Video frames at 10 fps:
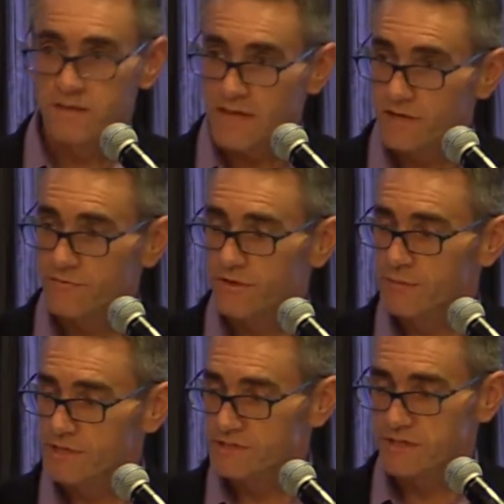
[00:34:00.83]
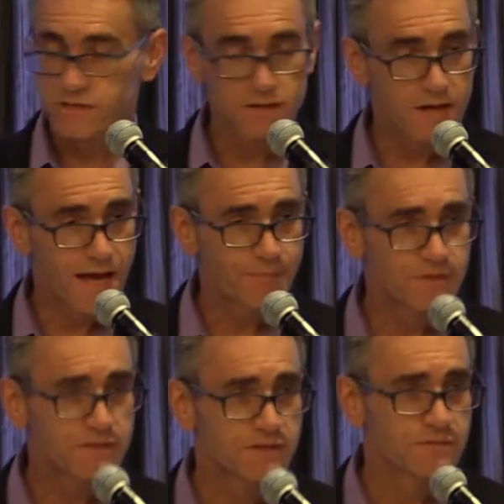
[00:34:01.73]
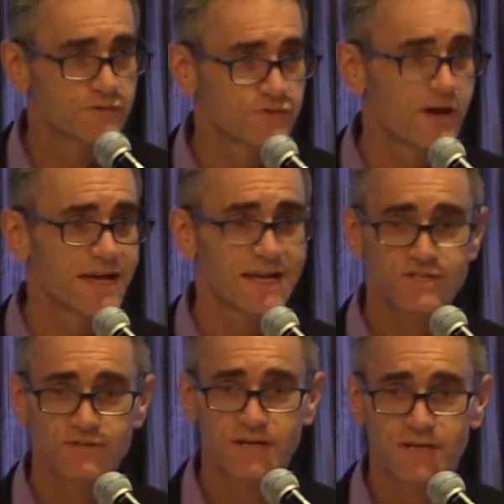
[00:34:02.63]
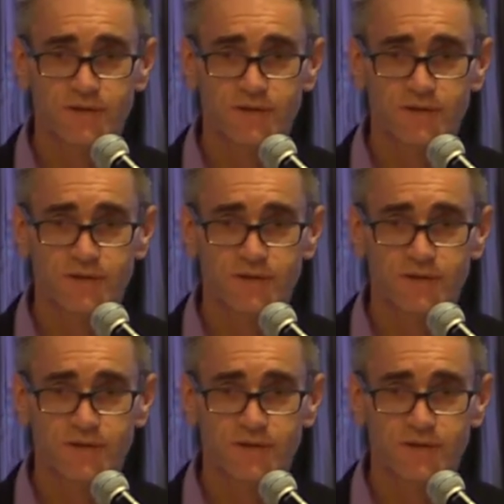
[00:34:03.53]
Thank you very much, and happy to try and answer any